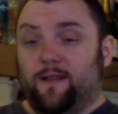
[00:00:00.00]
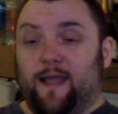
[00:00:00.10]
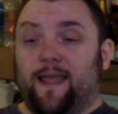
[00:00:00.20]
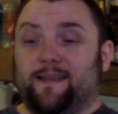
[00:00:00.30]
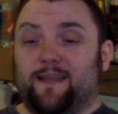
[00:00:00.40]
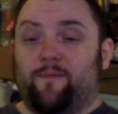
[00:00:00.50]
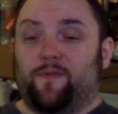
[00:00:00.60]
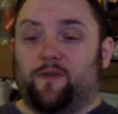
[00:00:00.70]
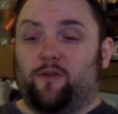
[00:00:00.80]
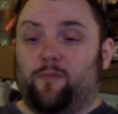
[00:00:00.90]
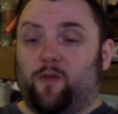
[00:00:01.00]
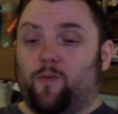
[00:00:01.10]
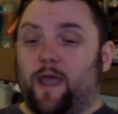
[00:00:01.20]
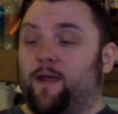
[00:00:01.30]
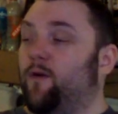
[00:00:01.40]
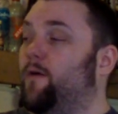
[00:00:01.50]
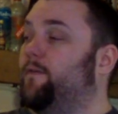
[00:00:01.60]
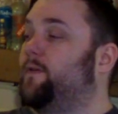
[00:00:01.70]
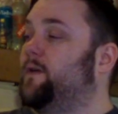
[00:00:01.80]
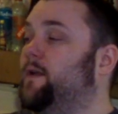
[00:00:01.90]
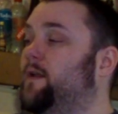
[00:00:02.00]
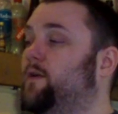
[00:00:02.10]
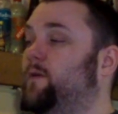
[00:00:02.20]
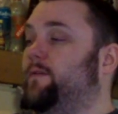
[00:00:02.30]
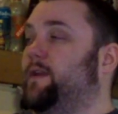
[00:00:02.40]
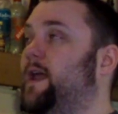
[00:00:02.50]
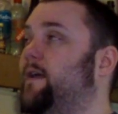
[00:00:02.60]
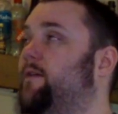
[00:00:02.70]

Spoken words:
that is something to beware of with an air